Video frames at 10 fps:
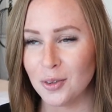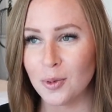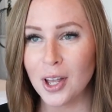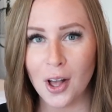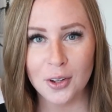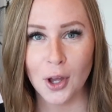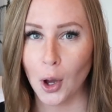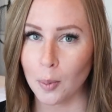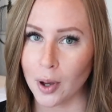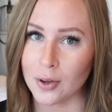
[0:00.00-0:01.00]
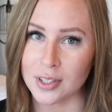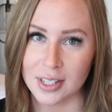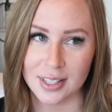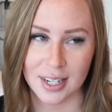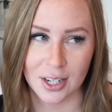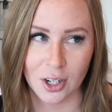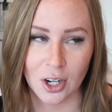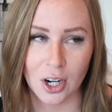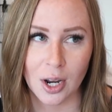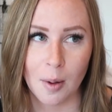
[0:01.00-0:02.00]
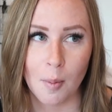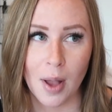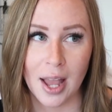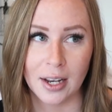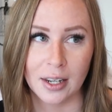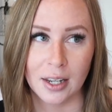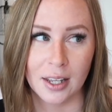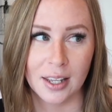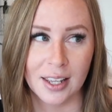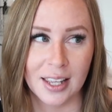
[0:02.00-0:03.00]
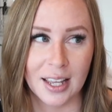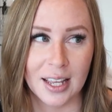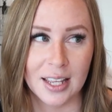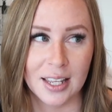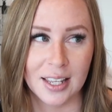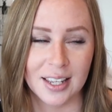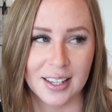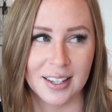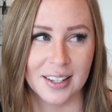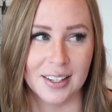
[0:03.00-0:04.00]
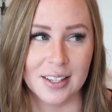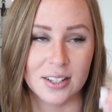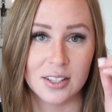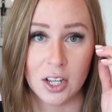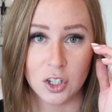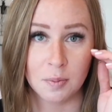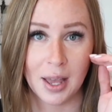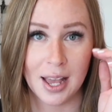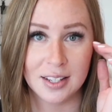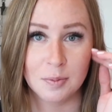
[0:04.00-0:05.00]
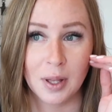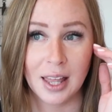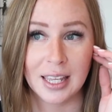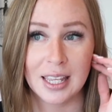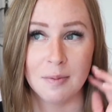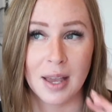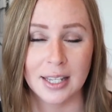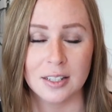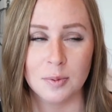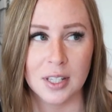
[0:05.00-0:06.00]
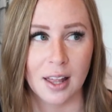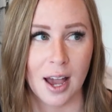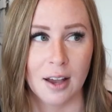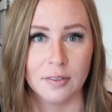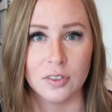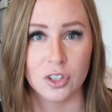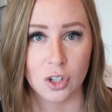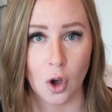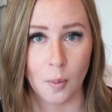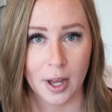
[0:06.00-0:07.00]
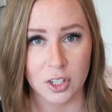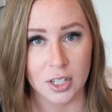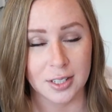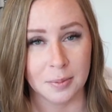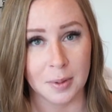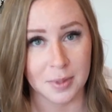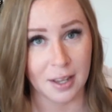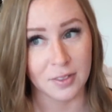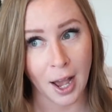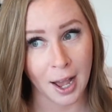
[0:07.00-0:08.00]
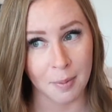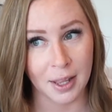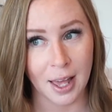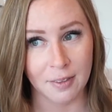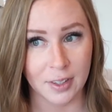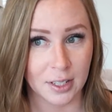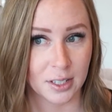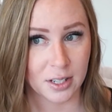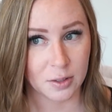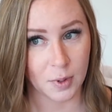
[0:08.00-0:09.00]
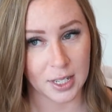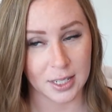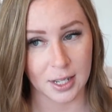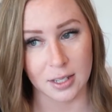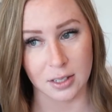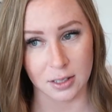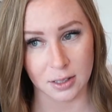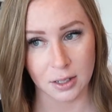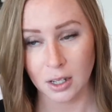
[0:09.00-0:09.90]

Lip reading: we all know Bo's a stinker, and he is such a mess, but like he makes me laugh so much. Like sometimes I have to hide my laughing because what he says is